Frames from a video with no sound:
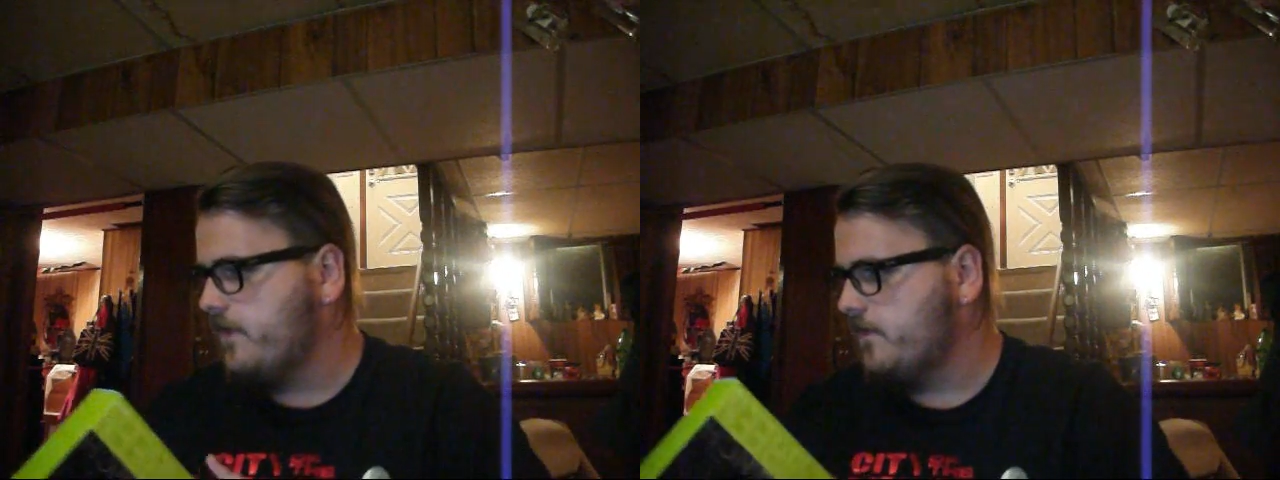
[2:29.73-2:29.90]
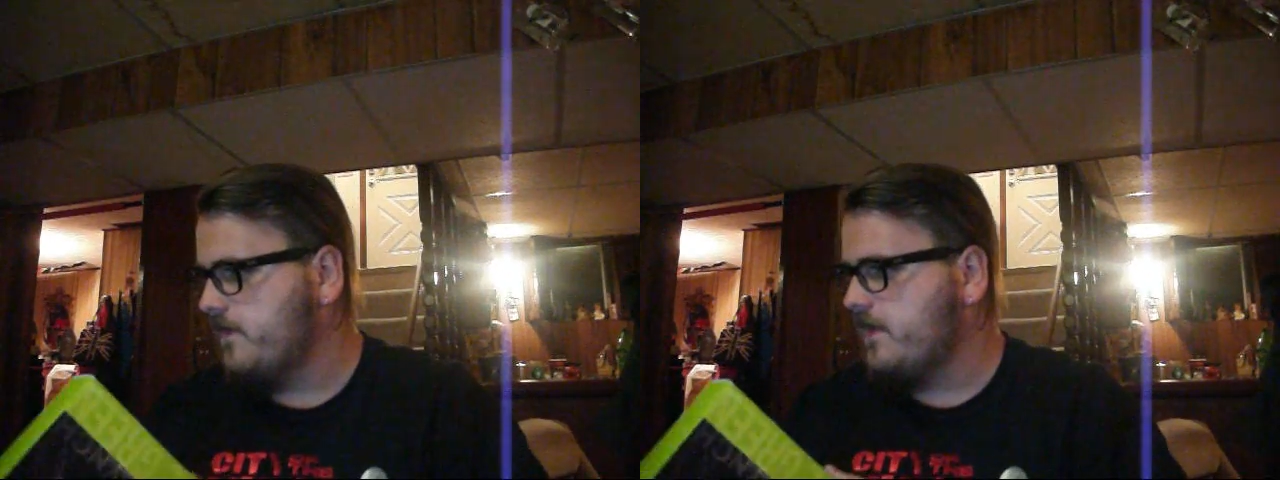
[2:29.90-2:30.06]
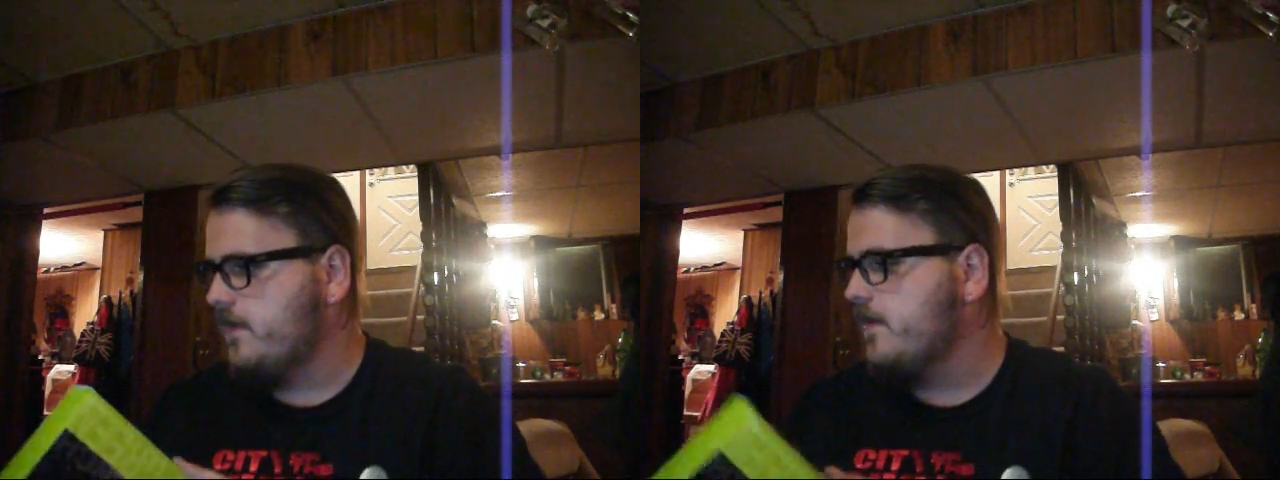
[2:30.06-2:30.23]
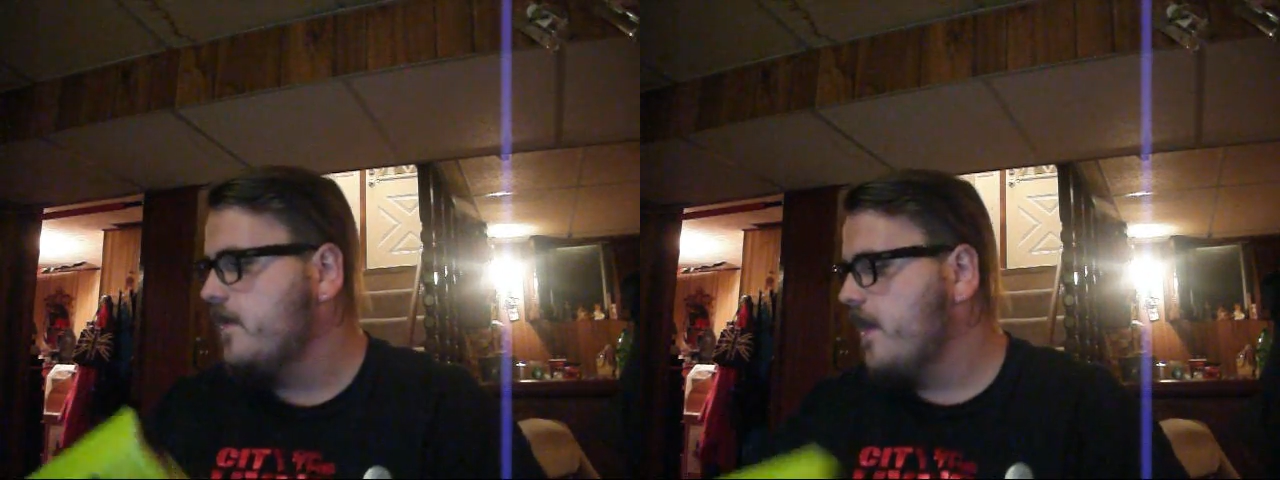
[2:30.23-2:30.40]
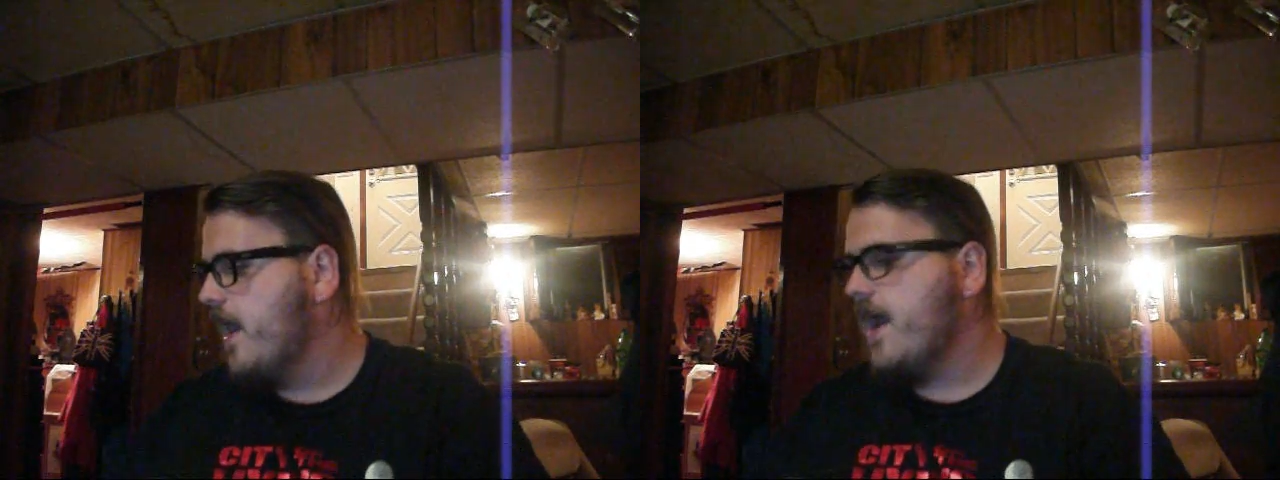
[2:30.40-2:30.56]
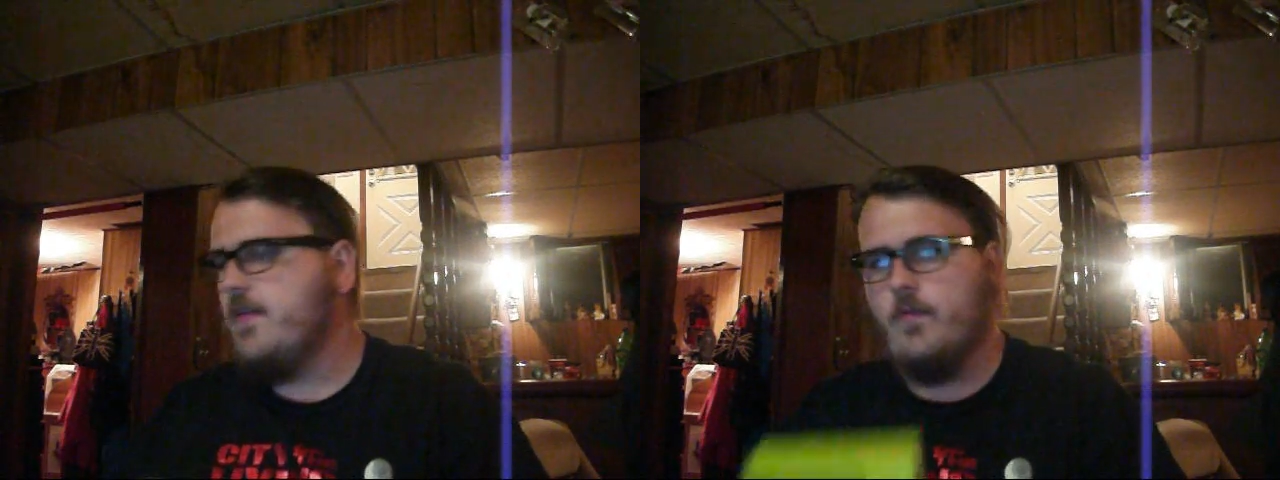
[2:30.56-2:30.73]
films here.
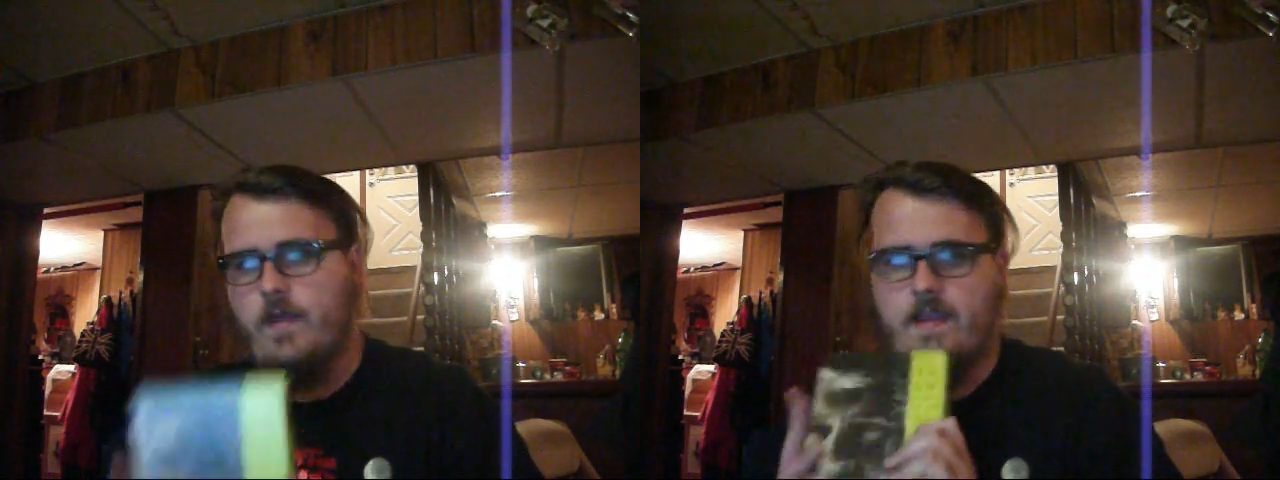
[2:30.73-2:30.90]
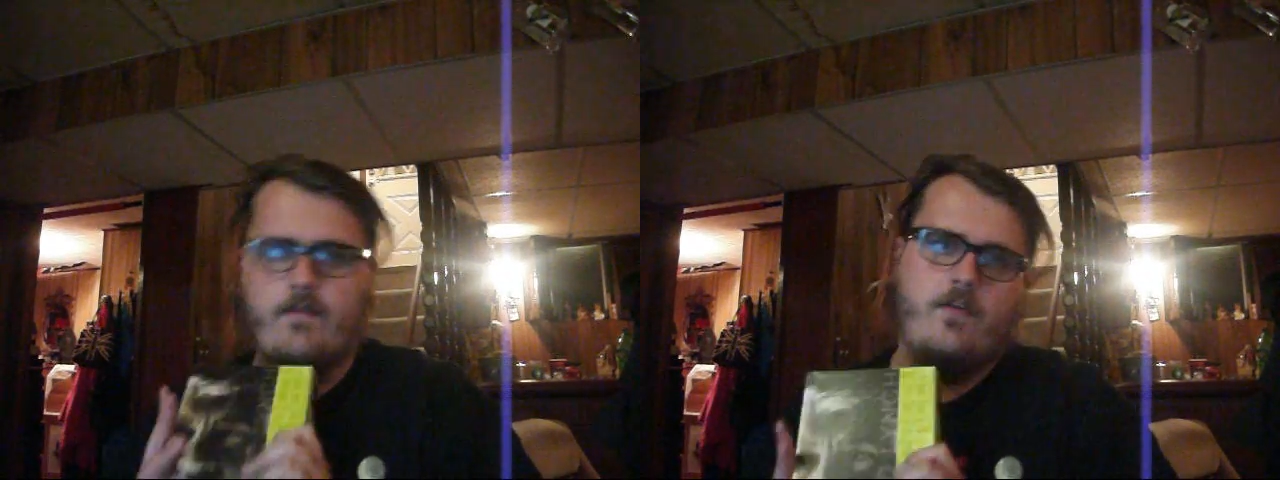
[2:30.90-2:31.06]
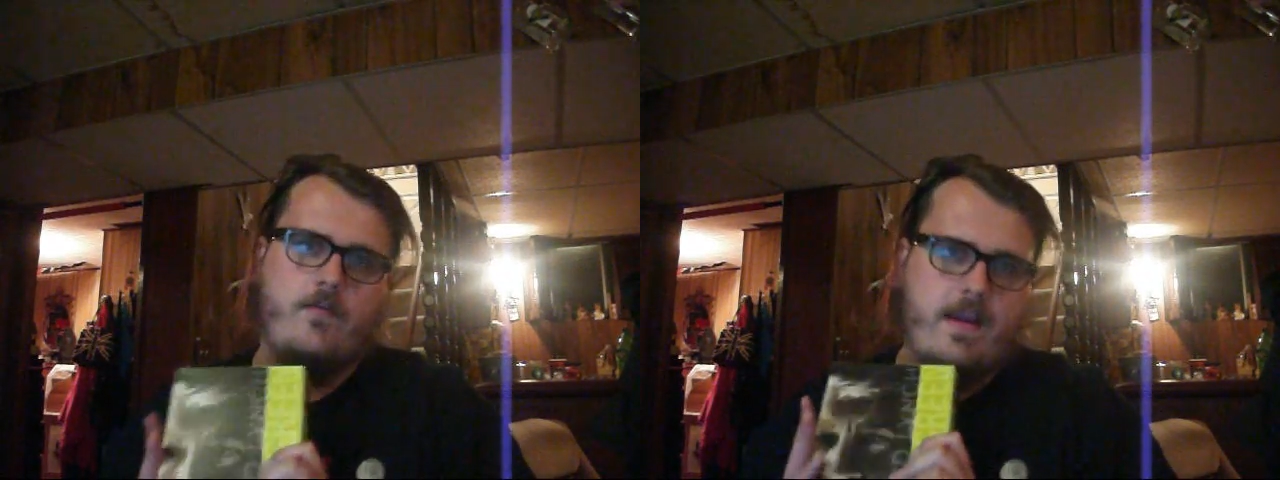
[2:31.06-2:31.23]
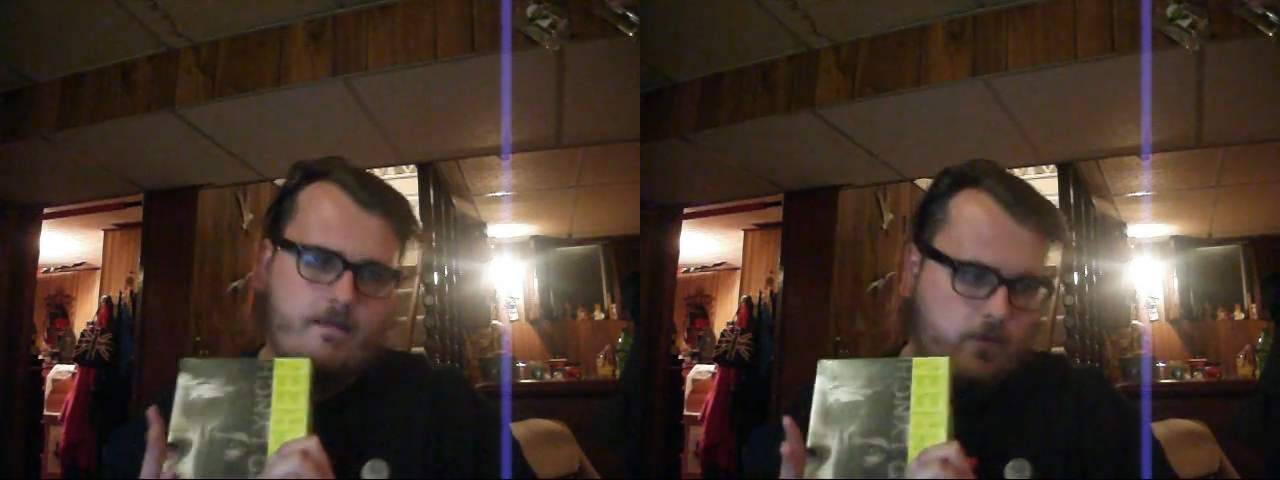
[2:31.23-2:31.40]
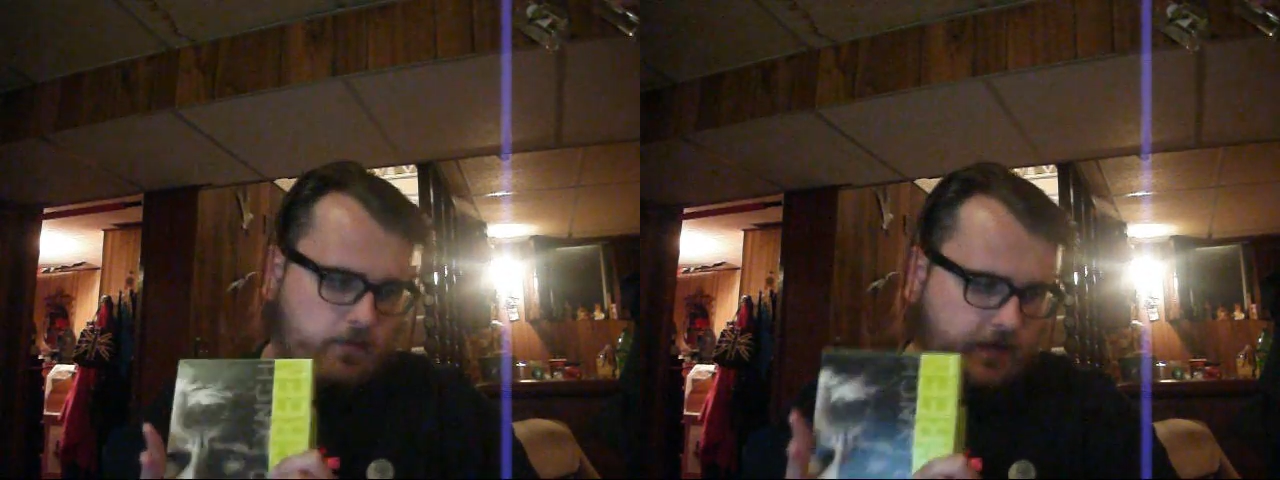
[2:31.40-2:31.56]
Either way, great